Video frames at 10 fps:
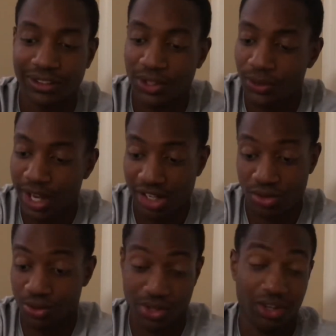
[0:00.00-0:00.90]
You know,
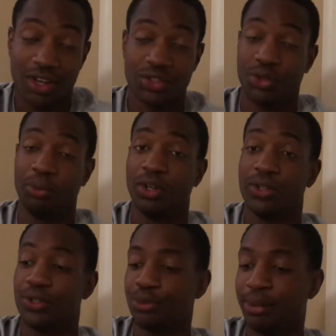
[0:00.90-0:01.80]
those are long-term goals.